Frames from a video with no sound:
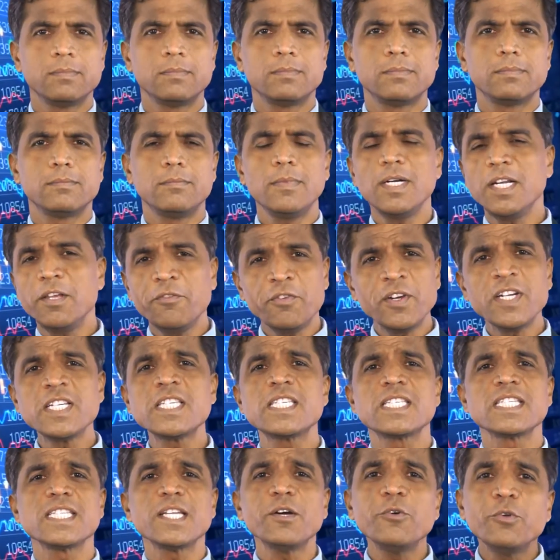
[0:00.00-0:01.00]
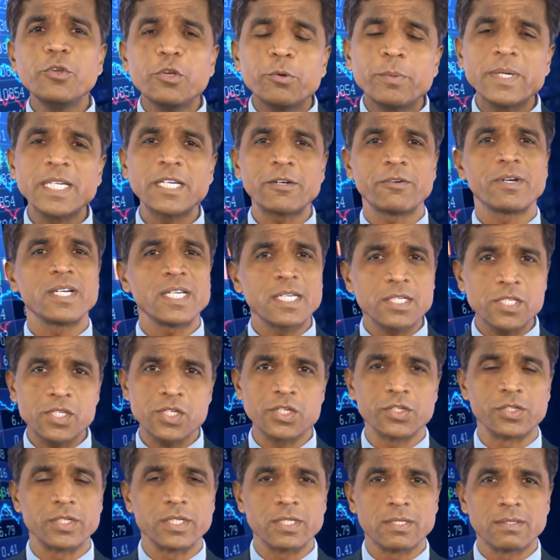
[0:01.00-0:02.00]
My dear friends, now you might have
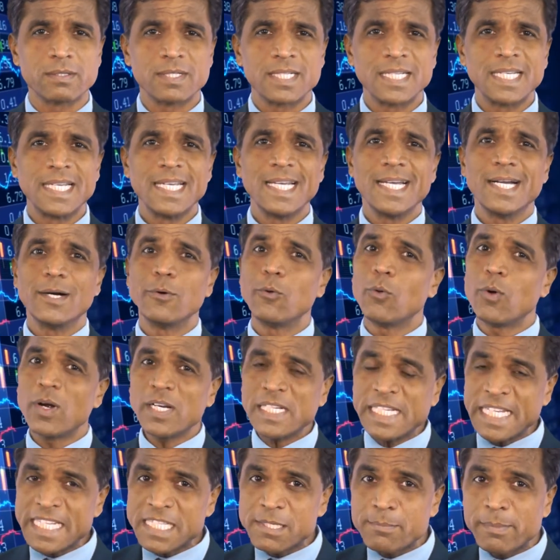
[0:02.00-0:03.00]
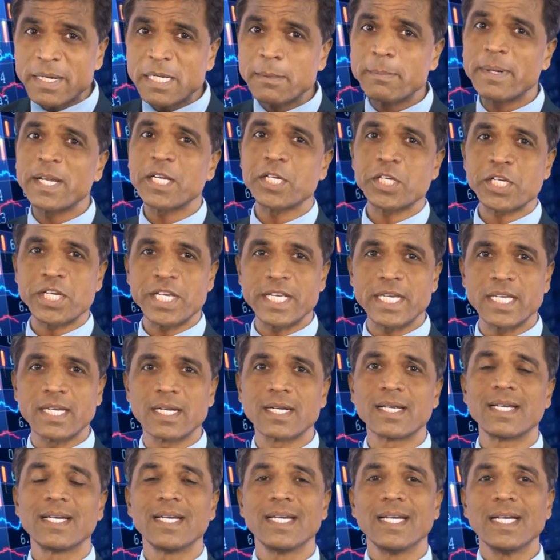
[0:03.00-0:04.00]
understood what is meant by
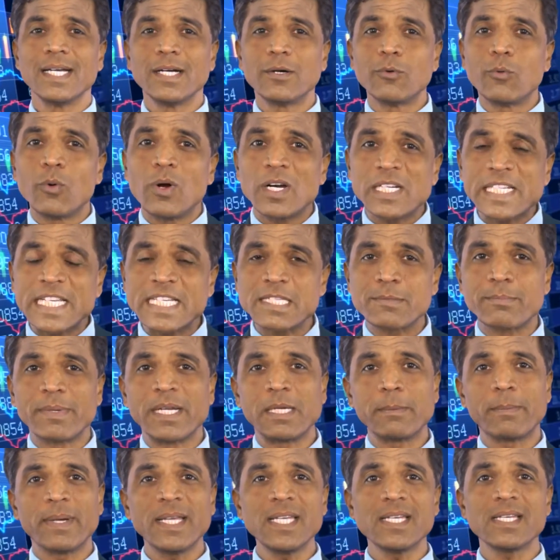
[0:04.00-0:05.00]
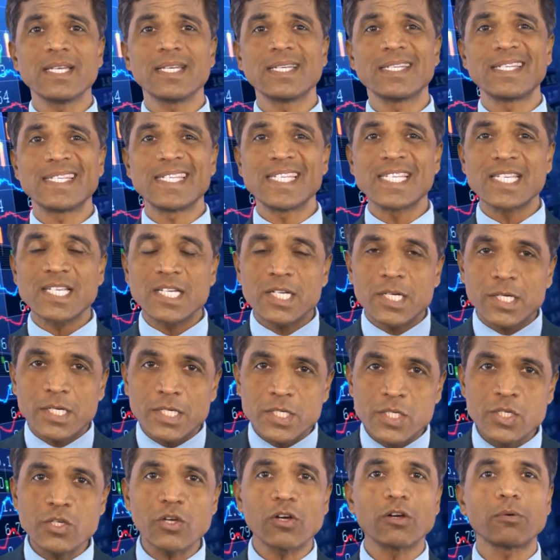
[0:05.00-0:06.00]
share, what is meant by
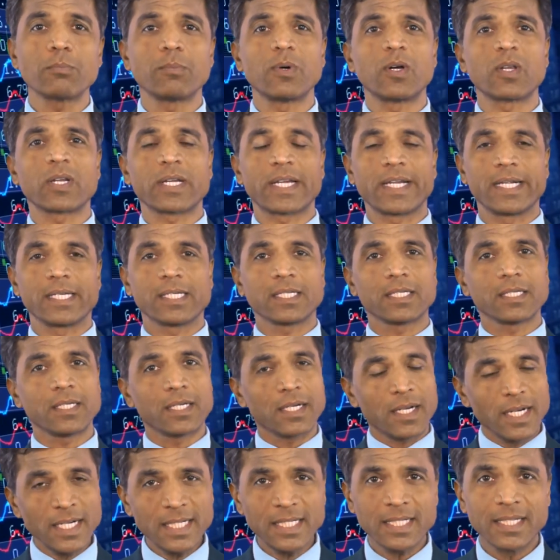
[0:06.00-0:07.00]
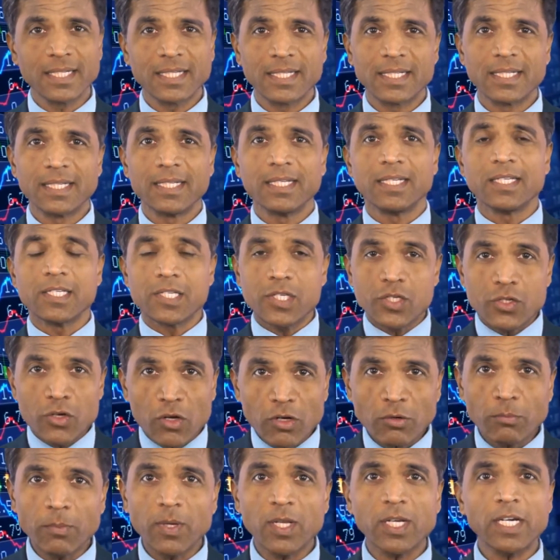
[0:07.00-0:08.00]
stock market, right?
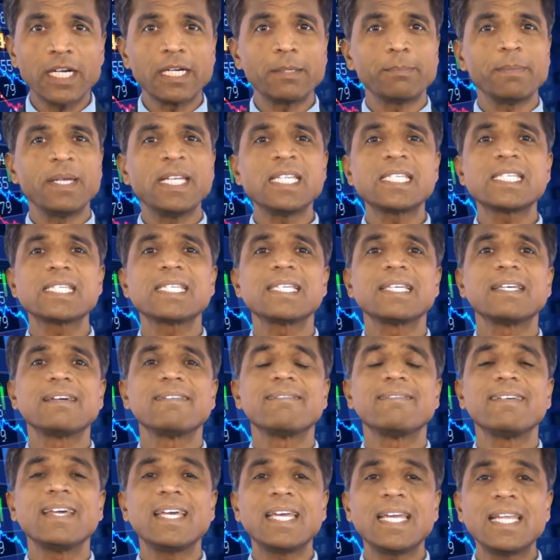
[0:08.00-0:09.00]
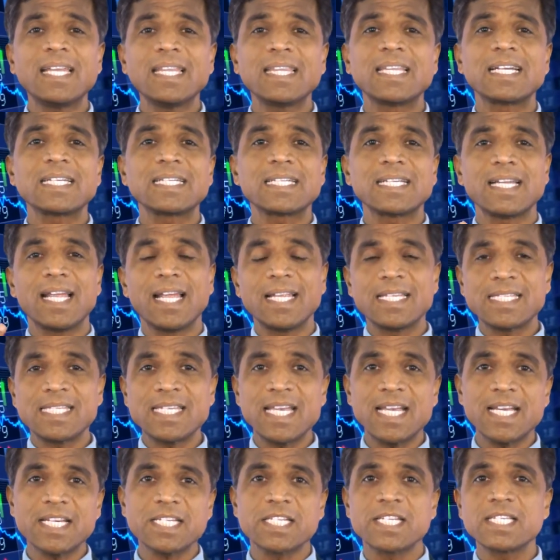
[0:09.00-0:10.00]
Stock market means where the
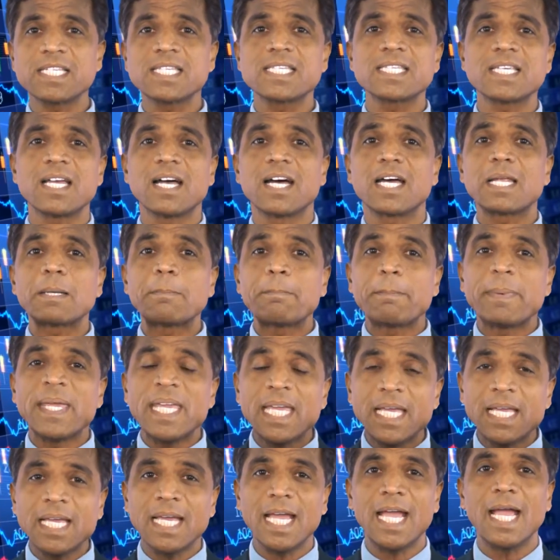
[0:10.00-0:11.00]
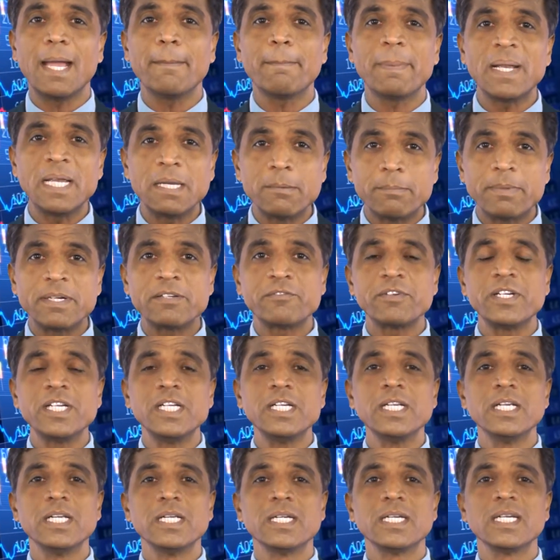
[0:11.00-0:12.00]
transactions are being happened
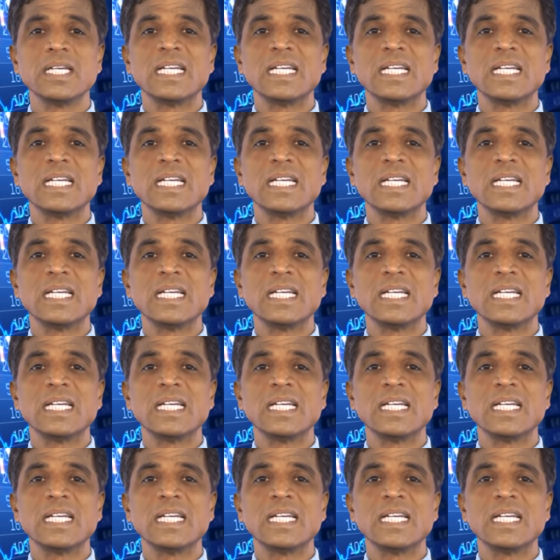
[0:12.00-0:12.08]
between